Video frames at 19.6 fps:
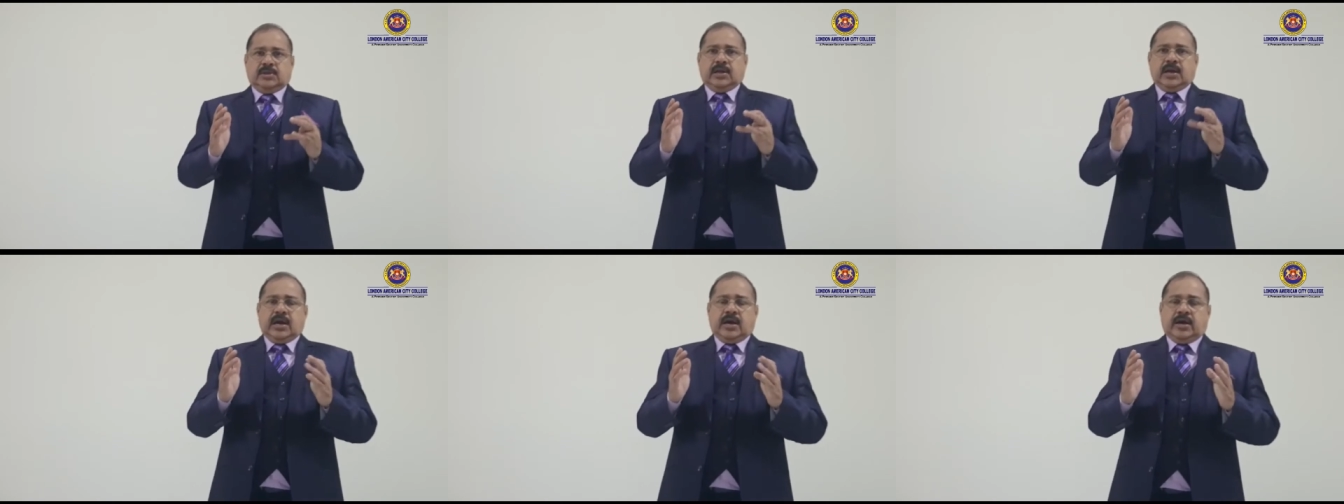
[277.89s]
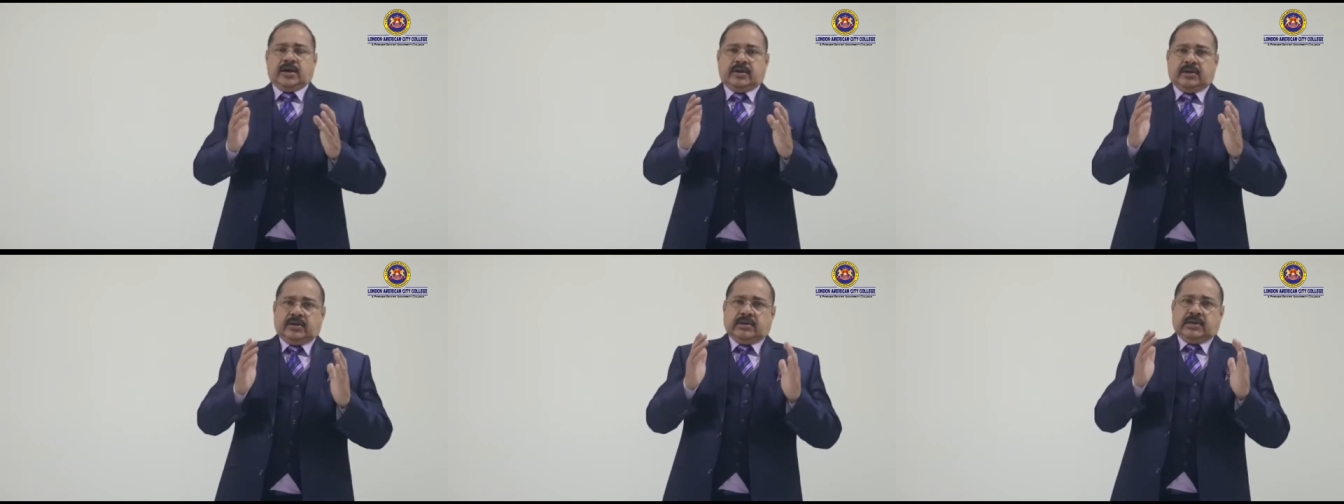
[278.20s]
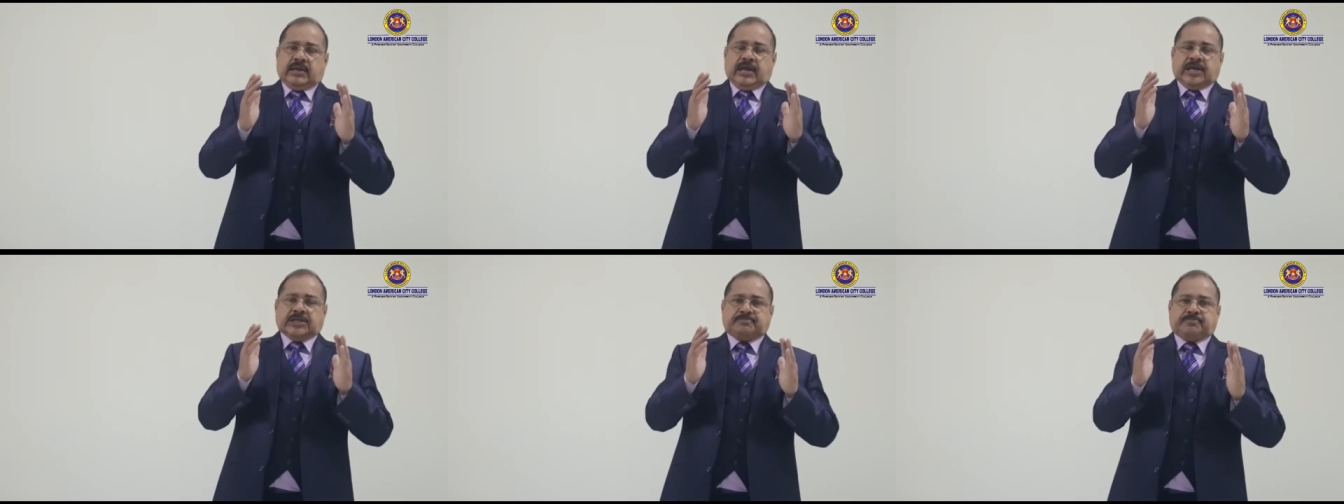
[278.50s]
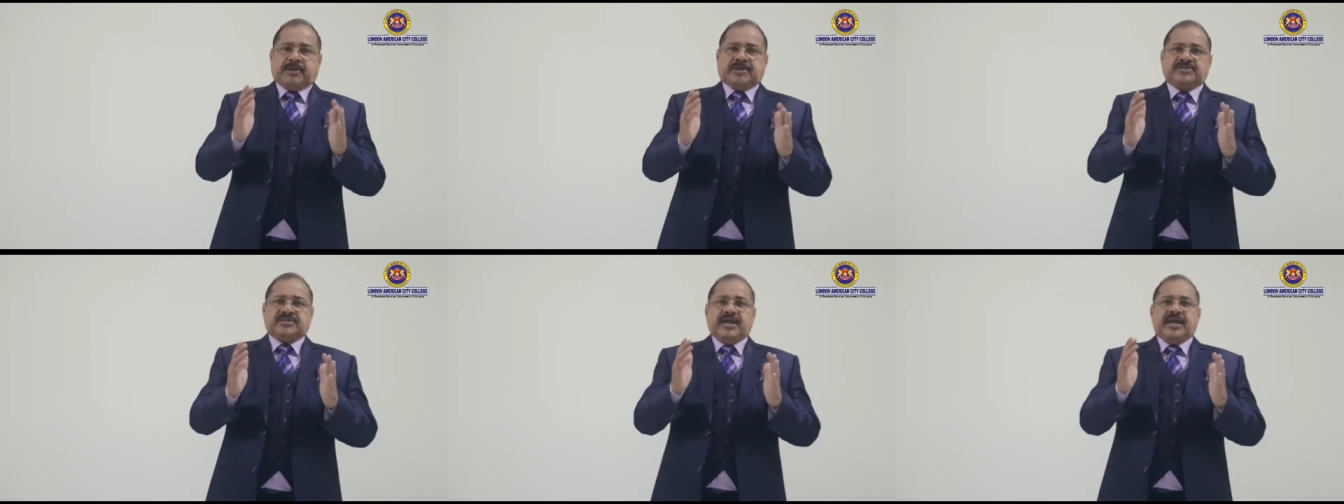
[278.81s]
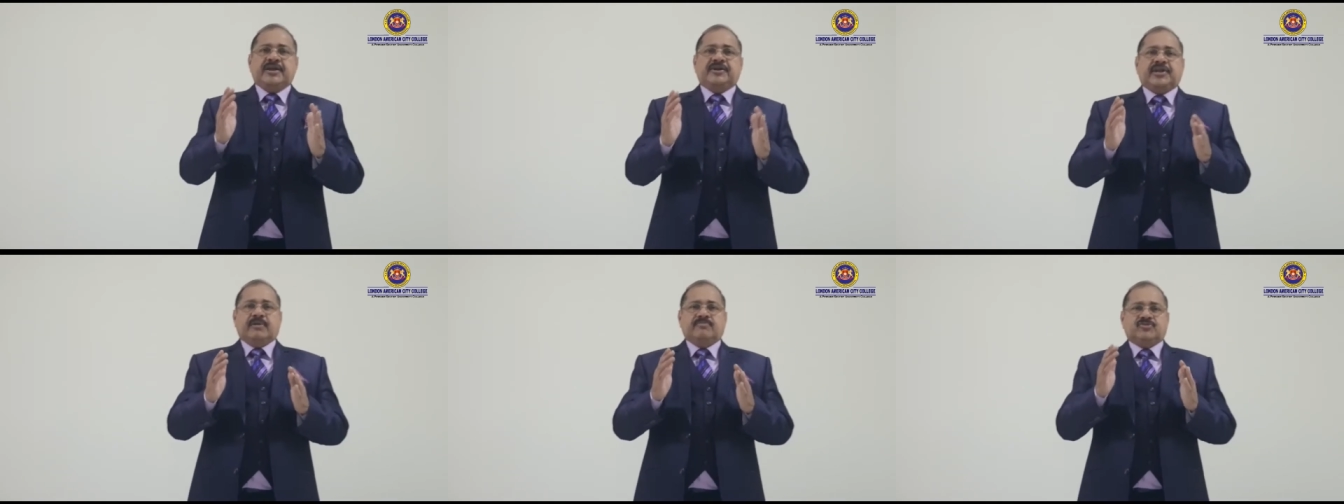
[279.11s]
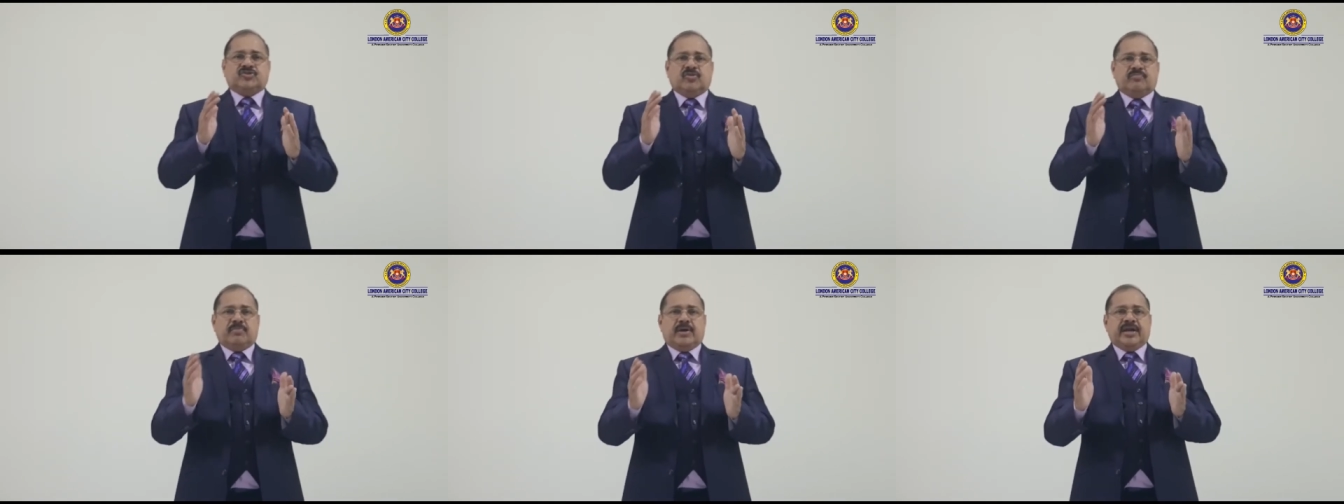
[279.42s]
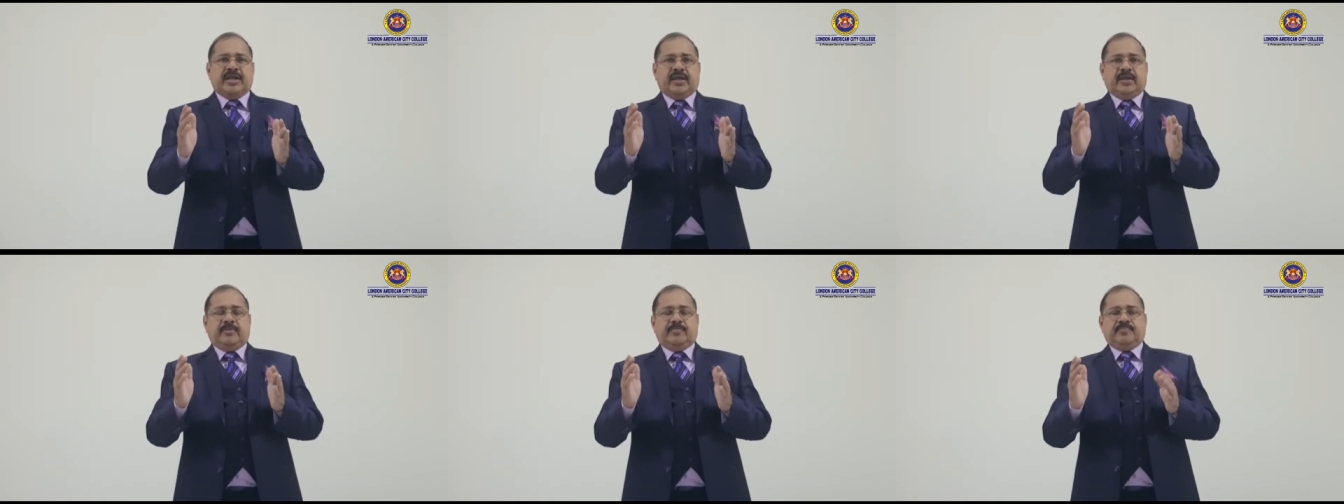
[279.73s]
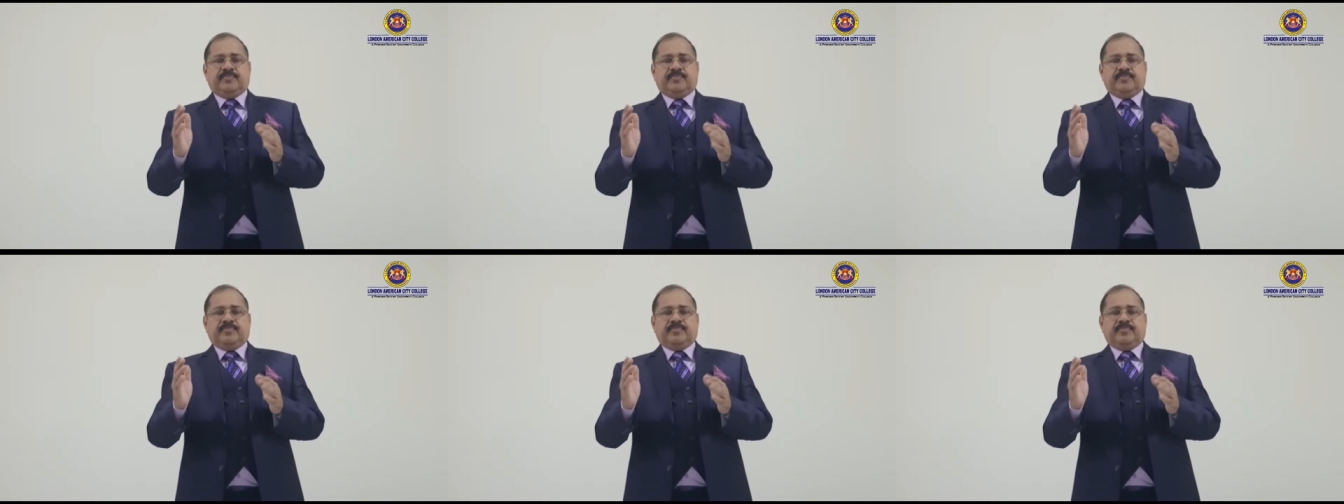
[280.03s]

are expressed in terms of money,